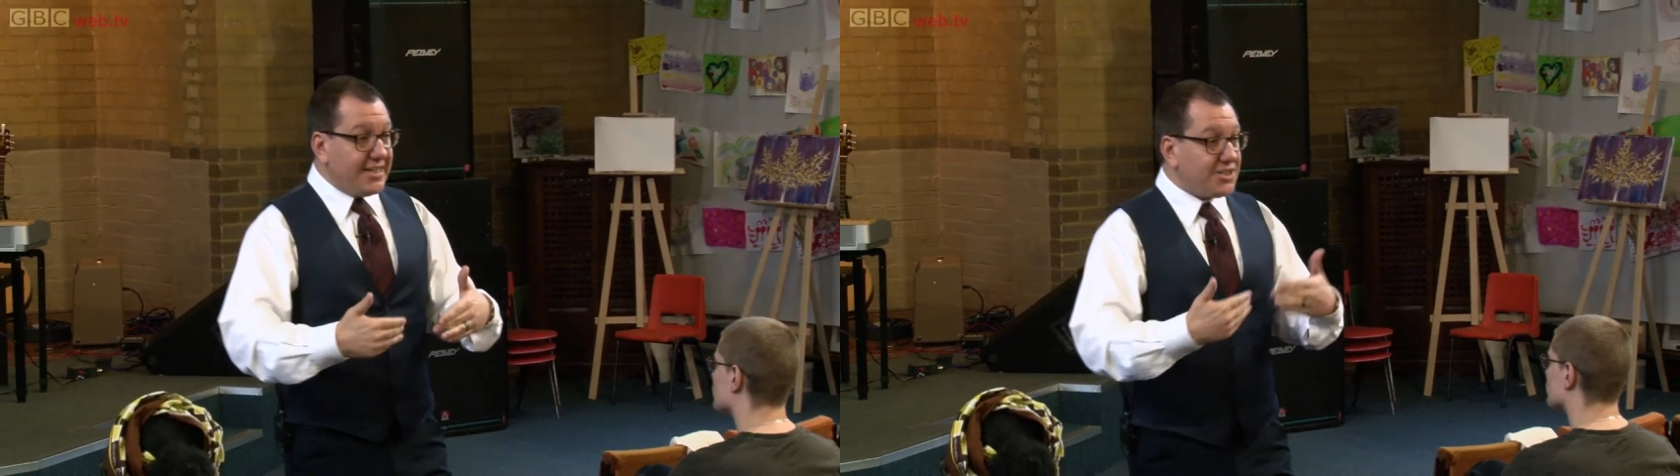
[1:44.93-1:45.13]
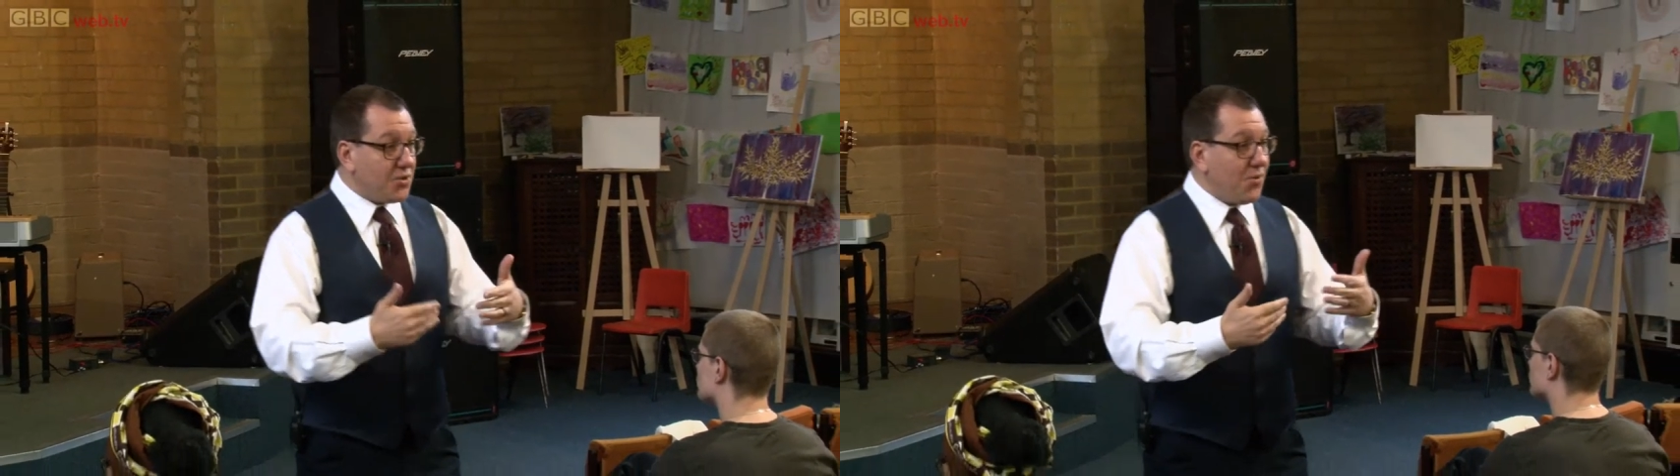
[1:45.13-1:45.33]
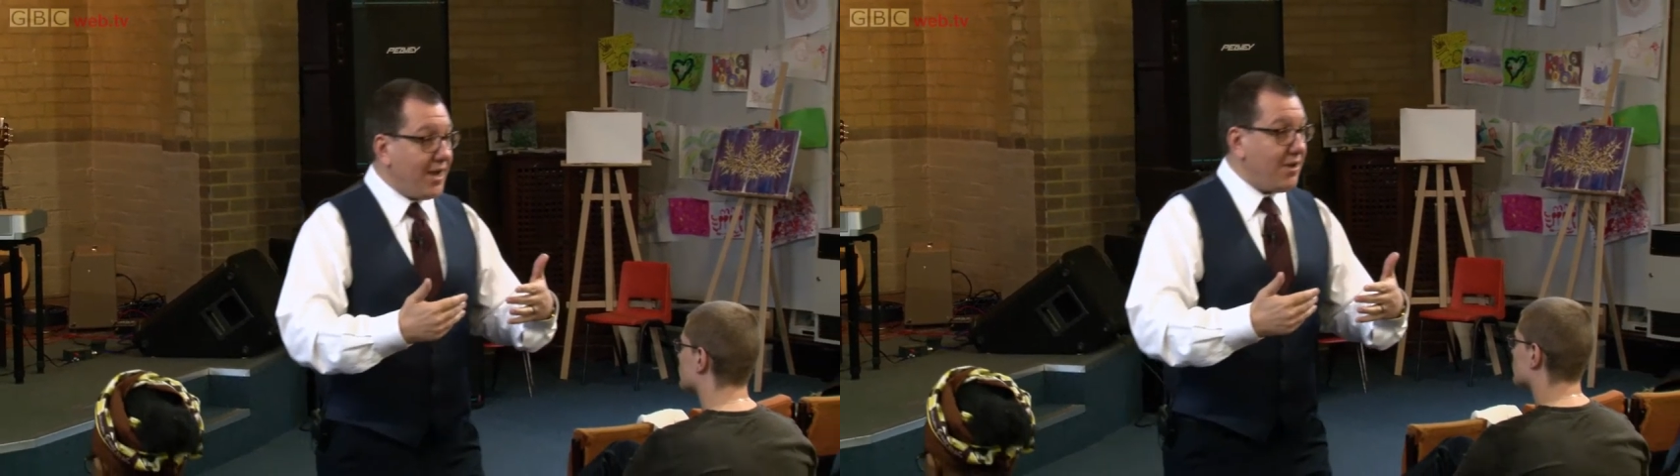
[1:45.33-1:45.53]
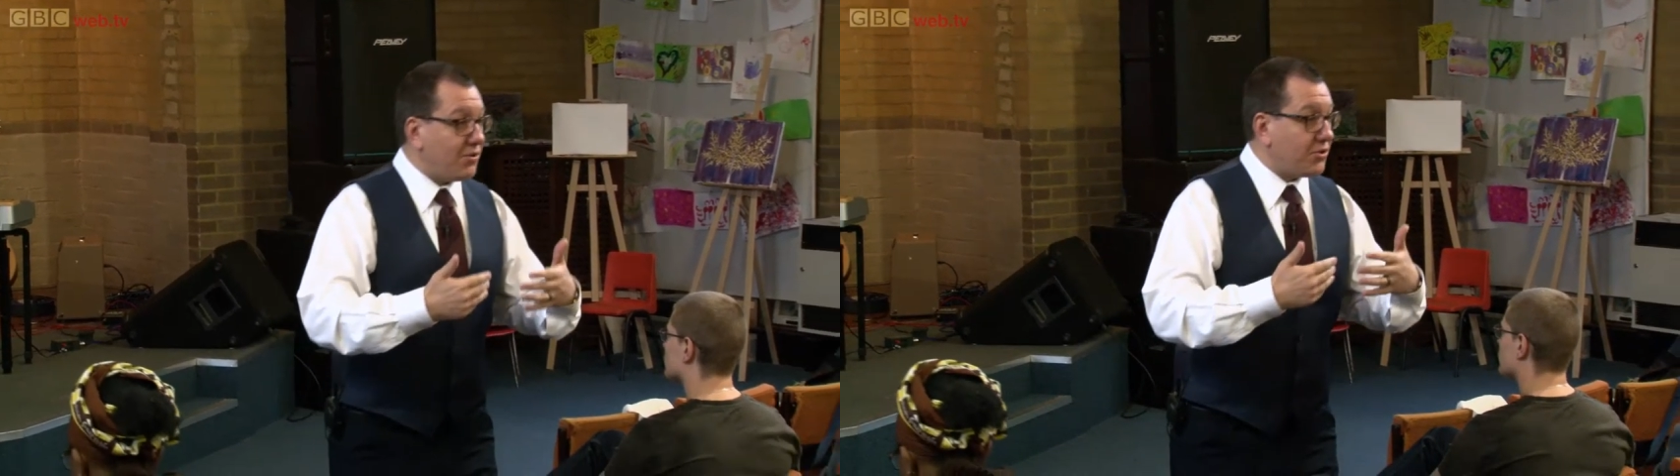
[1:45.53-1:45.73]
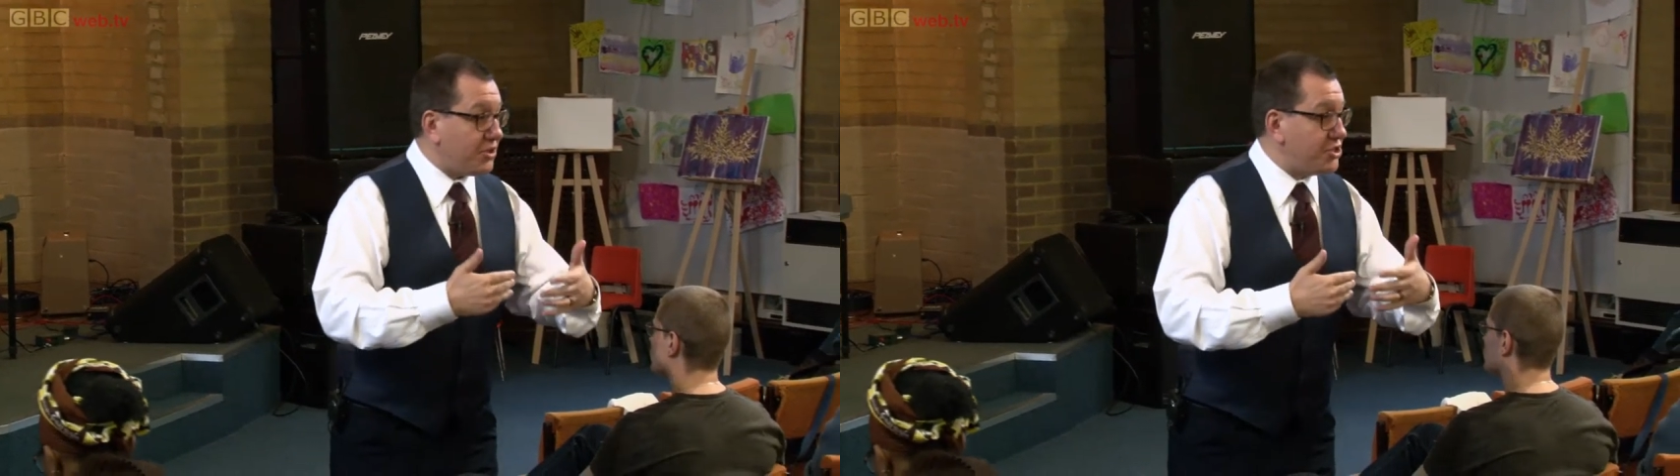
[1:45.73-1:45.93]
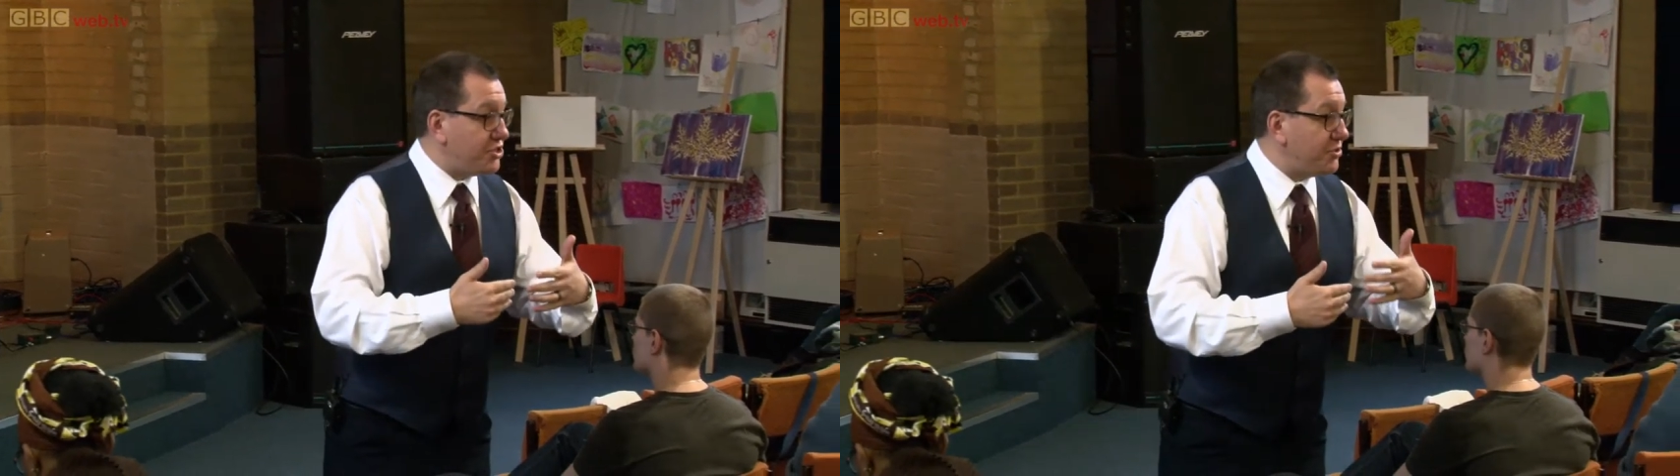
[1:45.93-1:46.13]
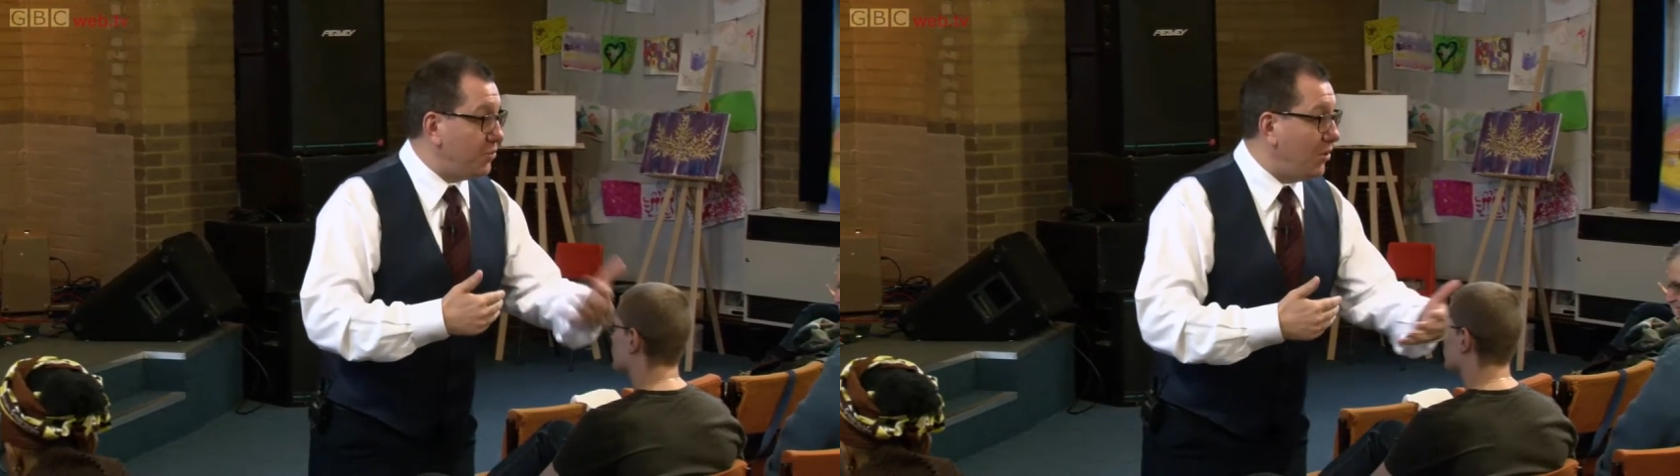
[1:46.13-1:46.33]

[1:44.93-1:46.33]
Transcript: into our Christian